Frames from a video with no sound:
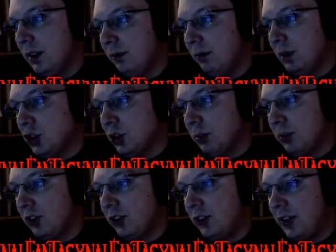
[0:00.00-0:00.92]
Bishop's
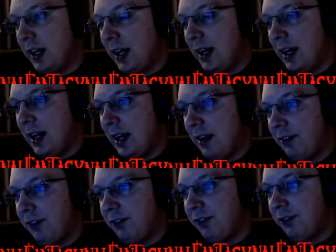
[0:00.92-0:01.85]
staff.
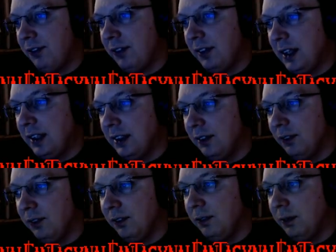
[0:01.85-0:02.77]
I didn't
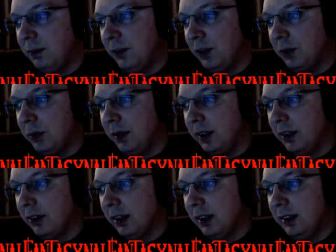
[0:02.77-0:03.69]
display
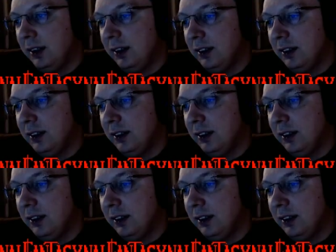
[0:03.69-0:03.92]
correctly.